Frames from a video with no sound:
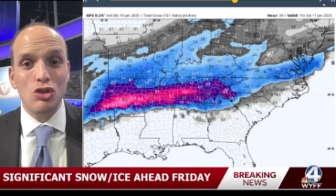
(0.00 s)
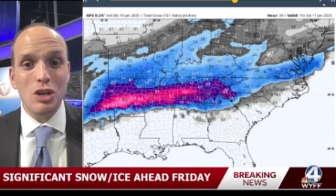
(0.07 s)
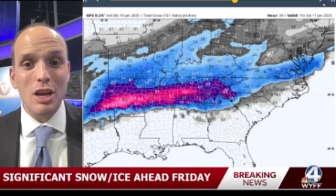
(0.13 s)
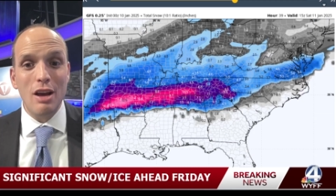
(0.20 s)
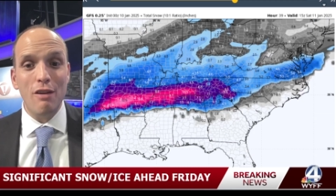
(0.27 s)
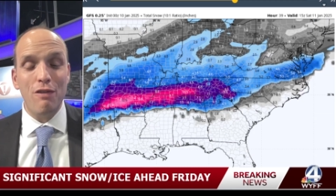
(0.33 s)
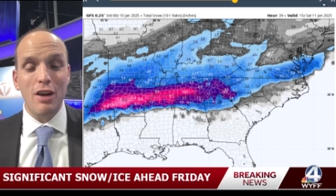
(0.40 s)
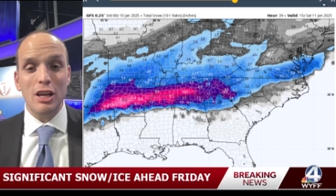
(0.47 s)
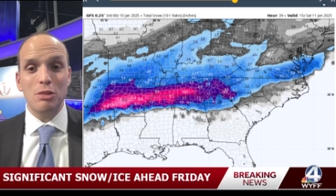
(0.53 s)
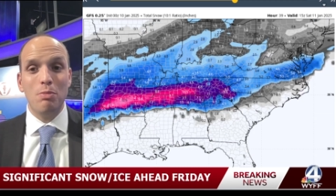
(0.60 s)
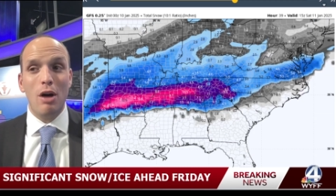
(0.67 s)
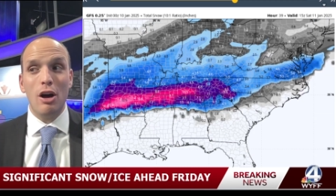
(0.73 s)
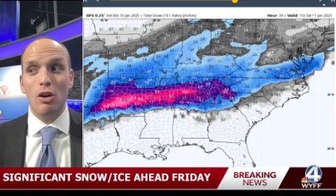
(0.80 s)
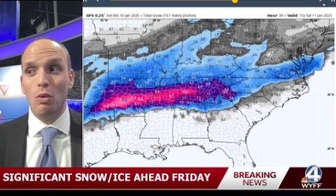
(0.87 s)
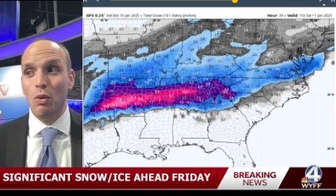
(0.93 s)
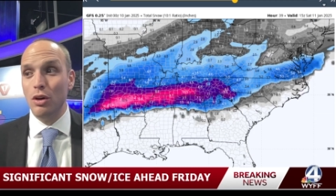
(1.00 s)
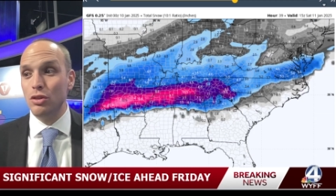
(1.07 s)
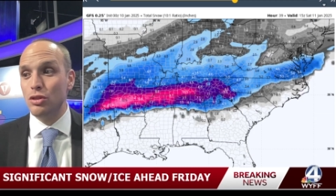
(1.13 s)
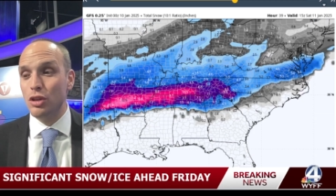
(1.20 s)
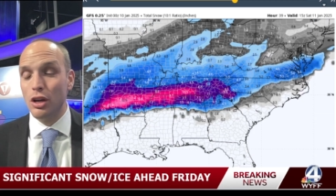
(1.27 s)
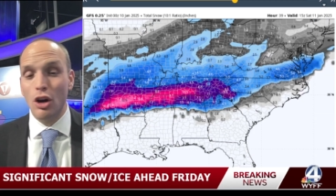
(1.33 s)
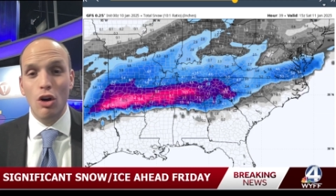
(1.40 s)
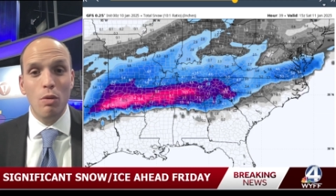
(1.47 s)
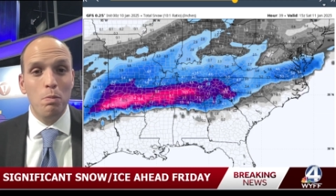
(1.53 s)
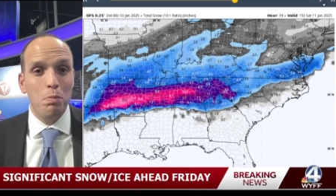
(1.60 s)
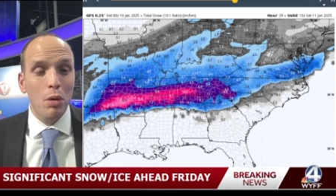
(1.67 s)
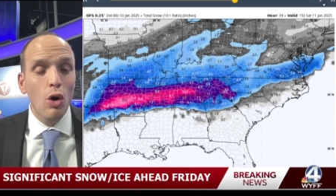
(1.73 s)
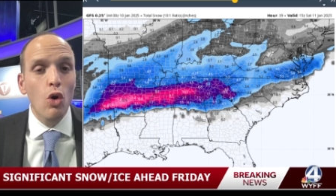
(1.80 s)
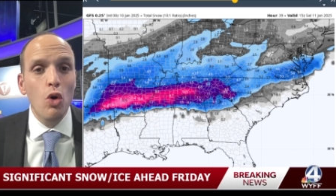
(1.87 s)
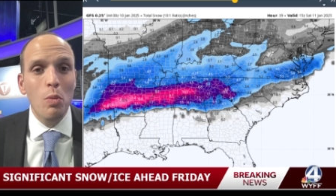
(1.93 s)
GFS model wants to go
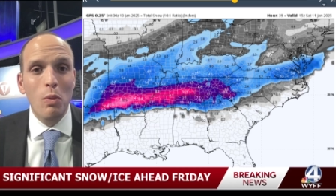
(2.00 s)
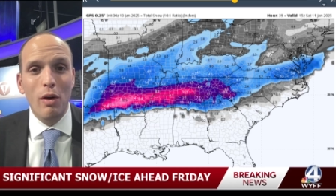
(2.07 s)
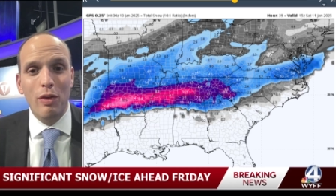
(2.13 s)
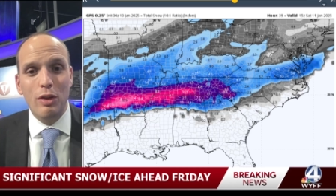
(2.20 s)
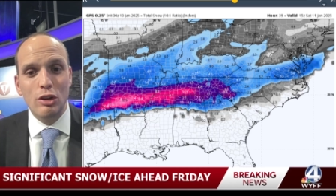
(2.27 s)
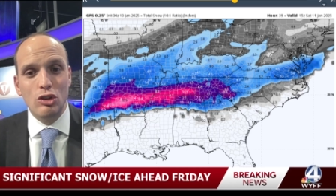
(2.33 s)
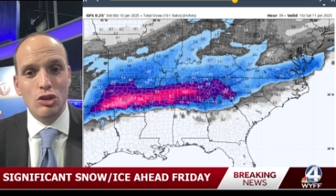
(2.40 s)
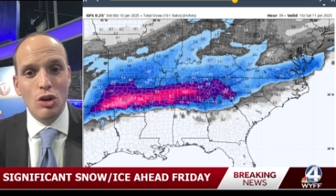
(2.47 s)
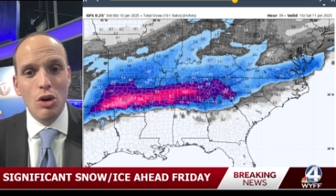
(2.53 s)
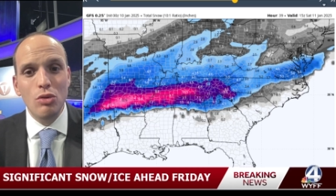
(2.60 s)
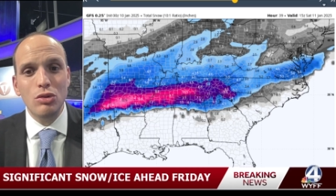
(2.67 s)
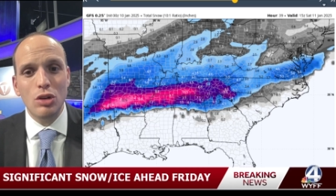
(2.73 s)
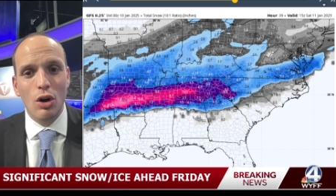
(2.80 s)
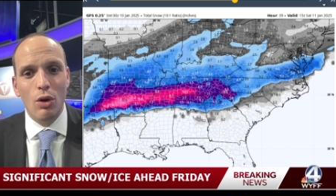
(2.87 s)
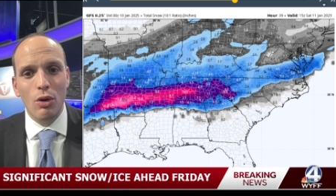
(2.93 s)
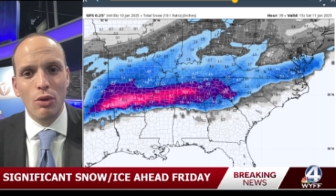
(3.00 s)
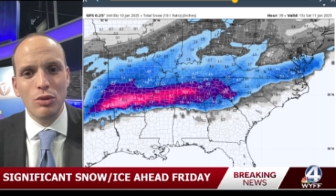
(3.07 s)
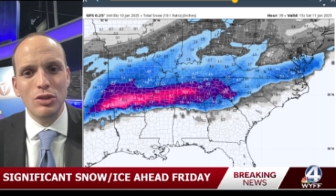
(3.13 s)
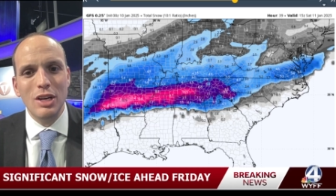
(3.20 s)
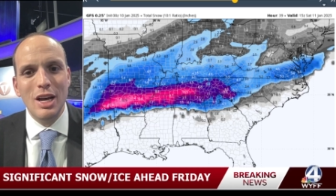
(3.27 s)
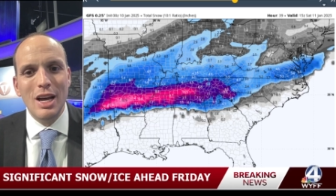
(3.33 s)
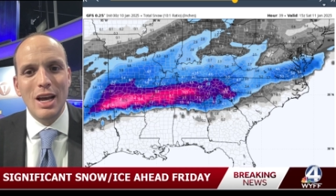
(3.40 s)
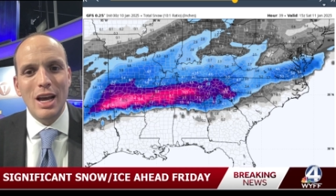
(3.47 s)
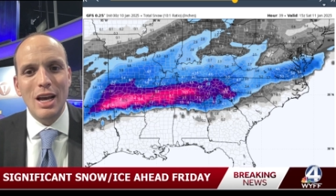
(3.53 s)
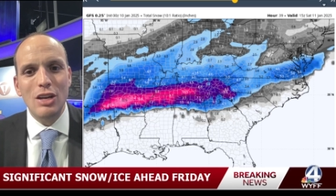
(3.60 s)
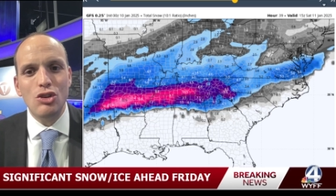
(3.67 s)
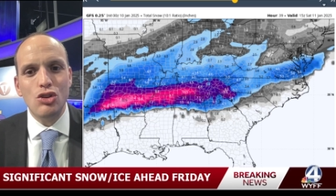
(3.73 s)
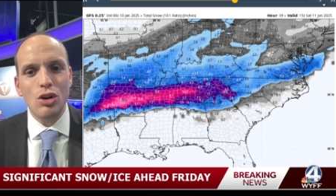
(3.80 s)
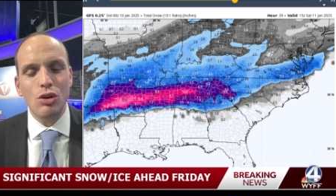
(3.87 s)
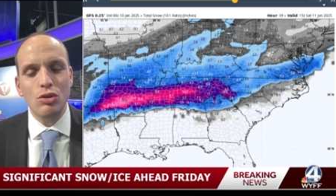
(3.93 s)
boom with the snow totals.
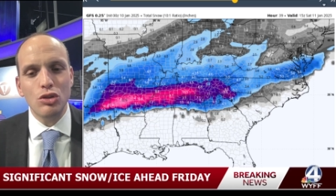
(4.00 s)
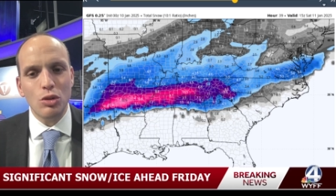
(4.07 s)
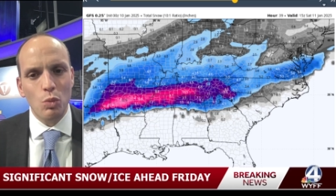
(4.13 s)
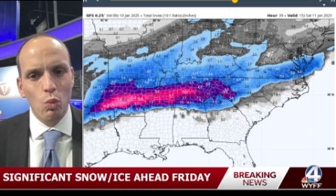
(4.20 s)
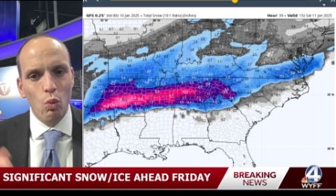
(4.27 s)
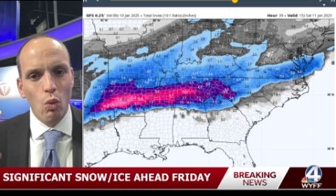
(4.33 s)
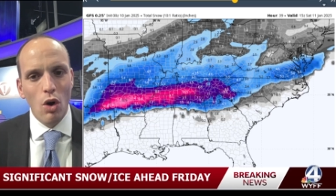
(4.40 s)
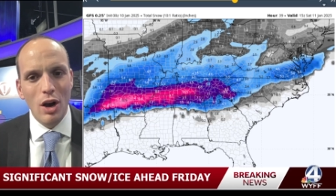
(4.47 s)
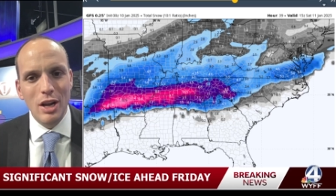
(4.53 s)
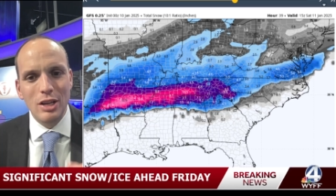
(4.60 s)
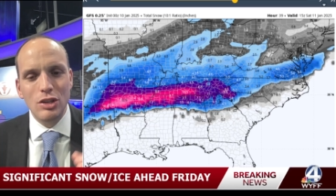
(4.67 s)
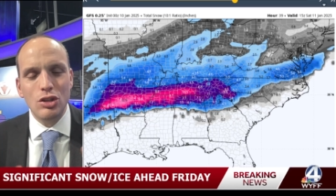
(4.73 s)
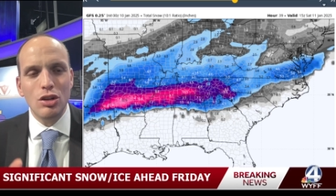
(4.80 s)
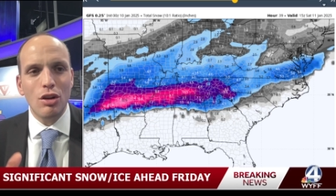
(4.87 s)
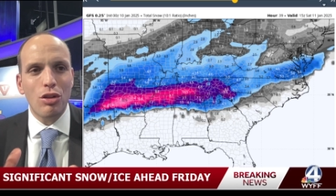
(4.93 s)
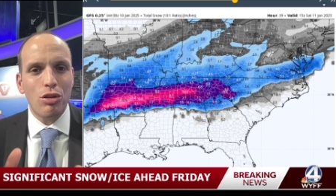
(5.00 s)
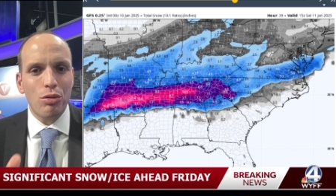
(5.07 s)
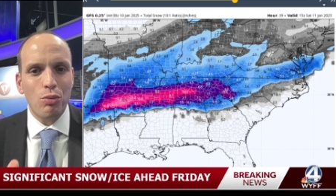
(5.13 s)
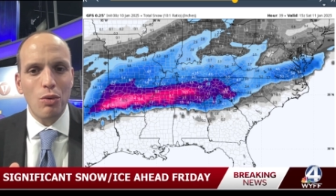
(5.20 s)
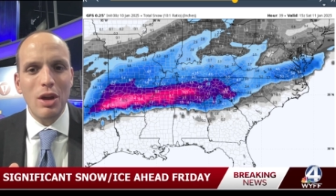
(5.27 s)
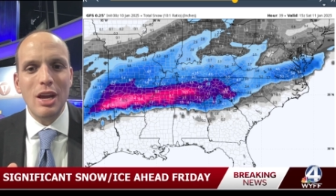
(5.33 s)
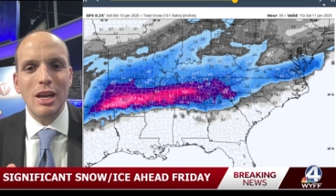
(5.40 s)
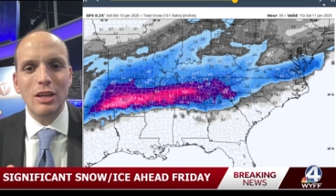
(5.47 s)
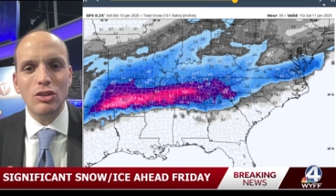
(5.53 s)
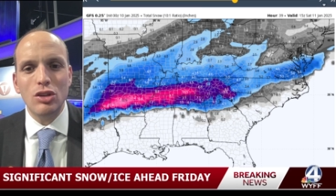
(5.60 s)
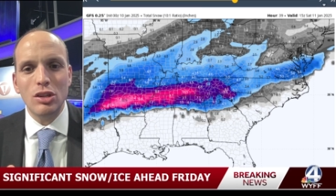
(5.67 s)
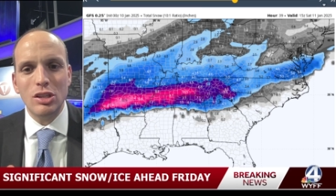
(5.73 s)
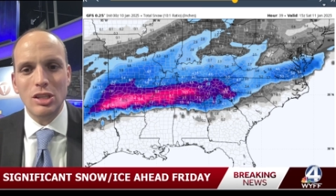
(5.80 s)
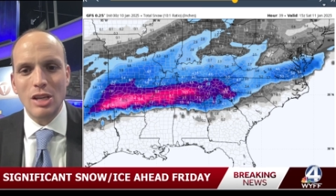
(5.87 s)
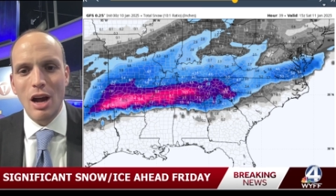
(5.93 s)
It shows 1 to 3
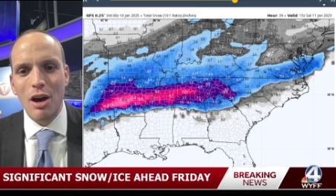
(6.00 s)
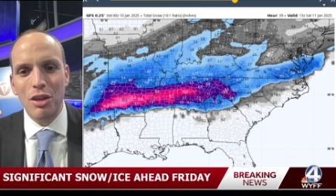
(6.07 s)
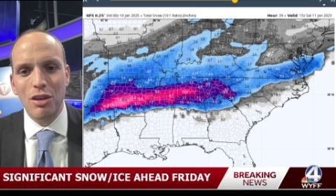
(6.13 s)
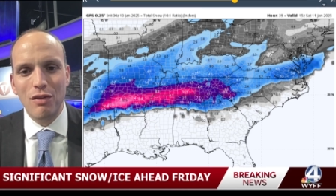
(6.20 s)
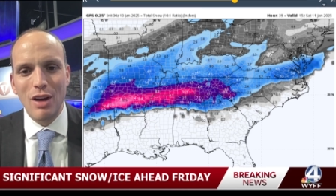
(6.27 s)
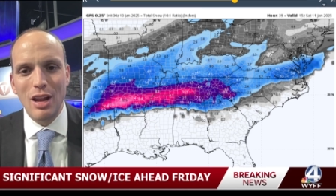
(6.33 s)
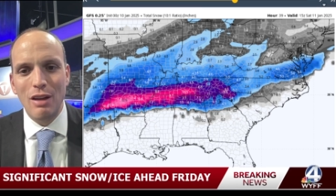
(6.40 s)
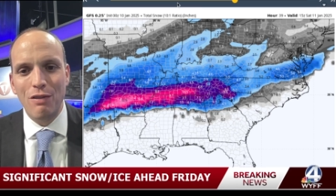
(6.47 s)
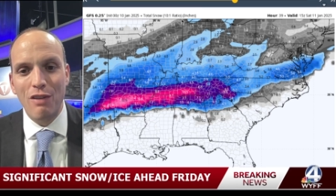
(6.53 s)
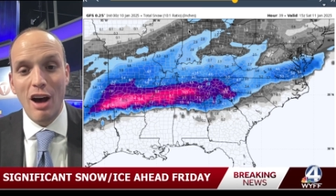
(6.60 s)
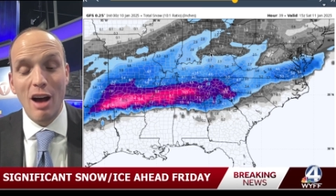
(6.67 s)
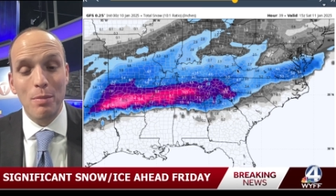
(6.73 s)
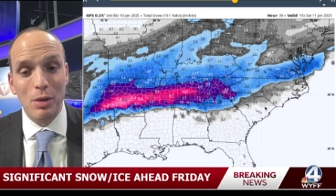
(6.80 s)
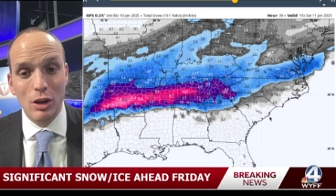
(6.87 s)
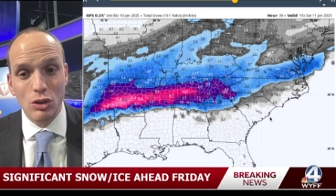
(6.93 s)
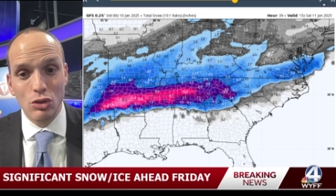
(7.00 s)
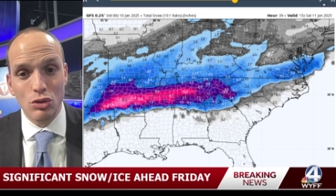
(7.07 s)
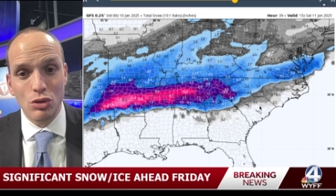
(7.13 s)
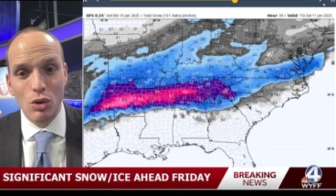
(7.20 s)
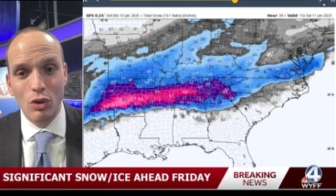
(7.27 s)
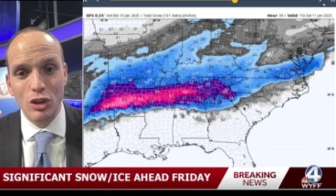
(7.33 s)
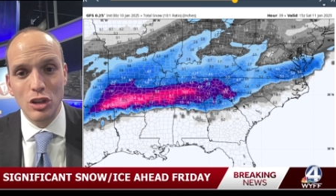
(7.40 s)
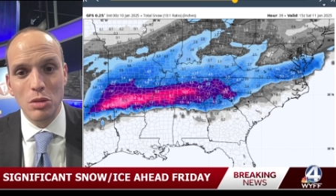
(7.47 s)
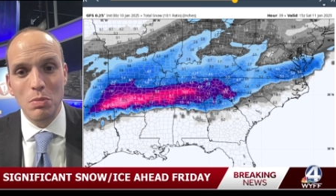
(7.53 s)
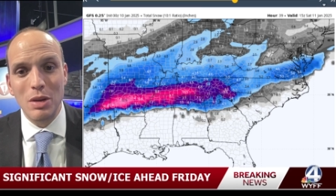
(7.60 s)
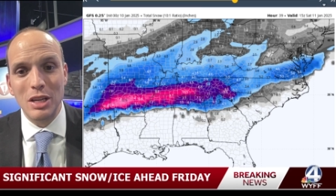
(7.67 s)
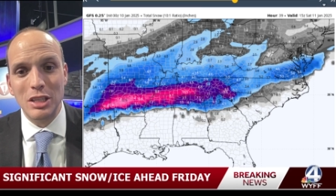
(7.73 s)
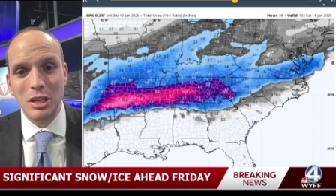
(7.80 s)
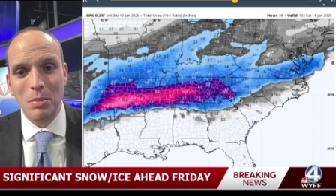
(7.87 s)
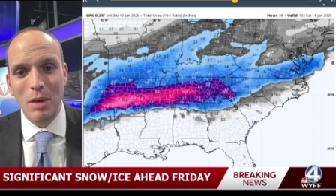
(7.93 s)
inches south of 85 because there's going to
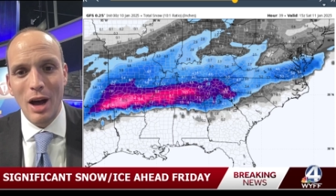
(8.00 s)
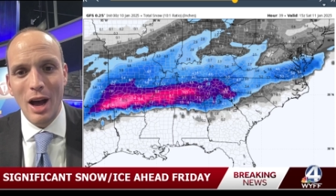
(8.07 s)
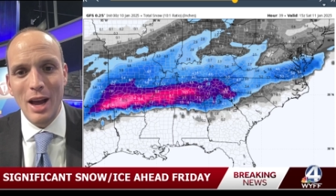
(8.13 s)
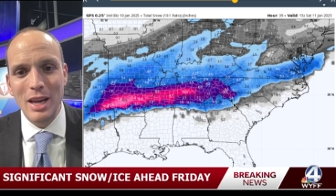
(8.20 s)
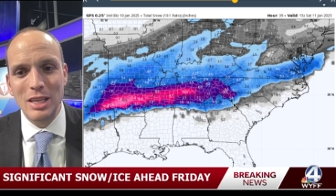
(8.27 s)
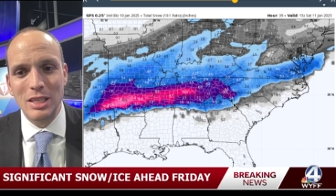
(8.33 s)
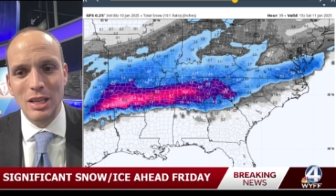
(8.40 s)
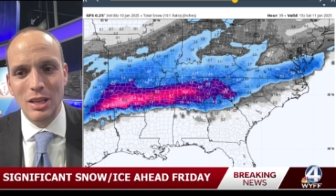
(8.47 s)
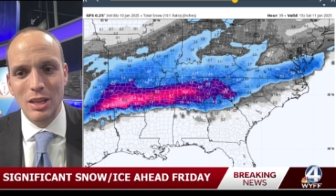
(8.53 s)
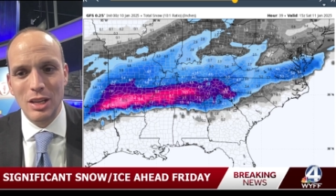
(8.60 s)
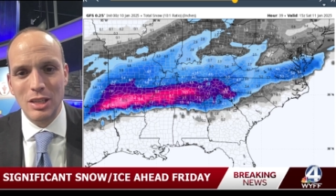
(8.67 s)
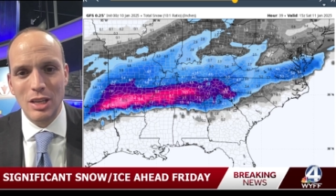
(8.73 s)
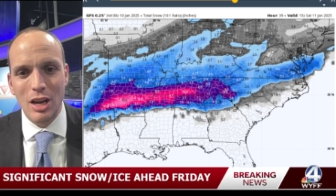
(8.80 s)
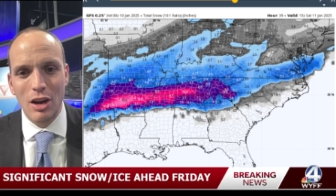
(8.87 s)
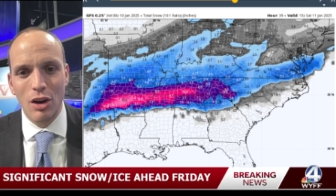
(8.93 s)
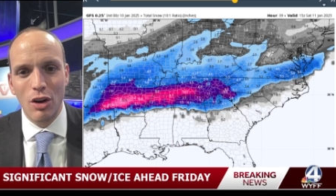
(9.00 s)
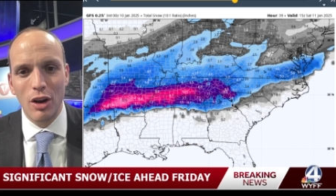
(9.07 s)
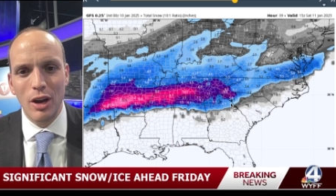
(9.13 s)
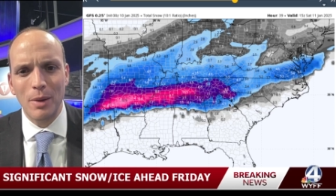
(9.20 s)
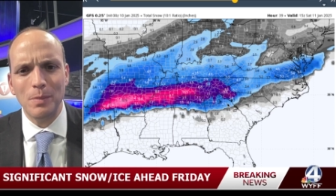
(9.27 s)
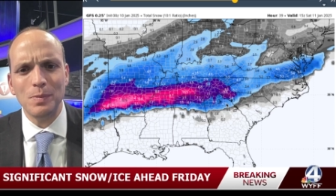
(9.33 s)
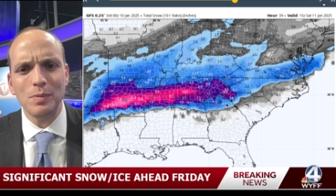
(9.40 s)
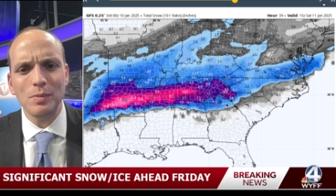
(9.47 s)
be some ice in this area.